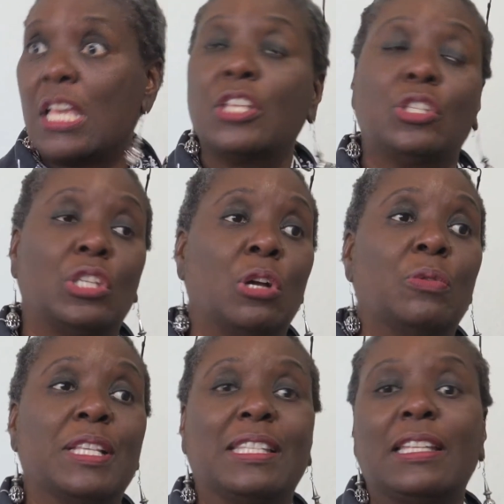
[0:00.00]
So
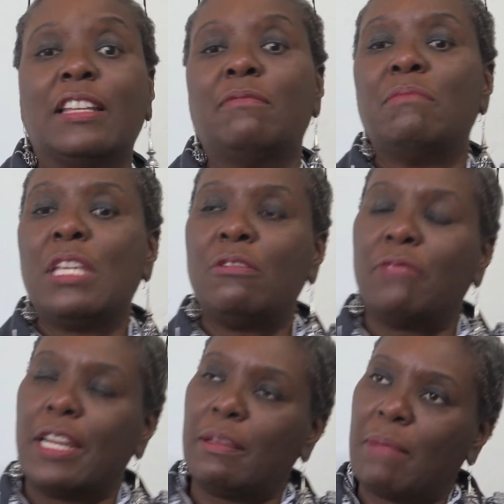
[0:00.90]
instead of me
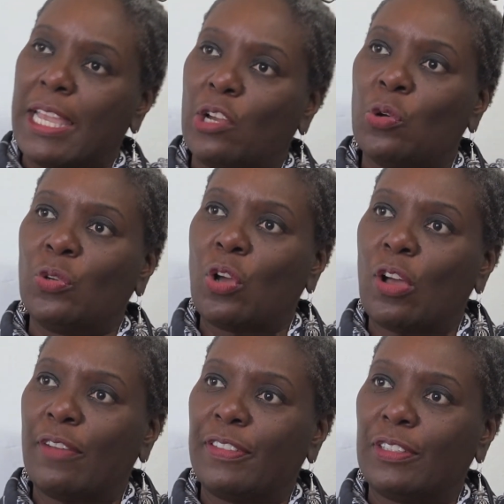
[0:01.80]
renting my own
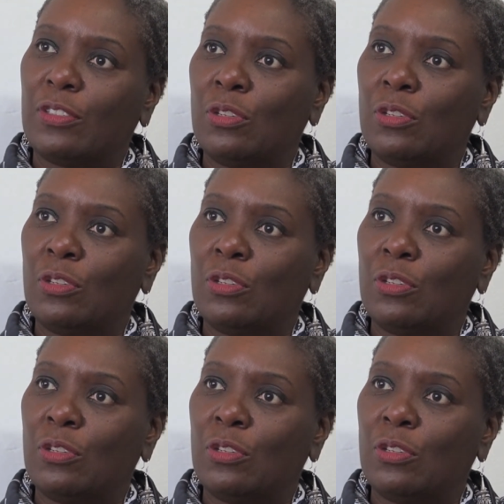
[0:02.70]
office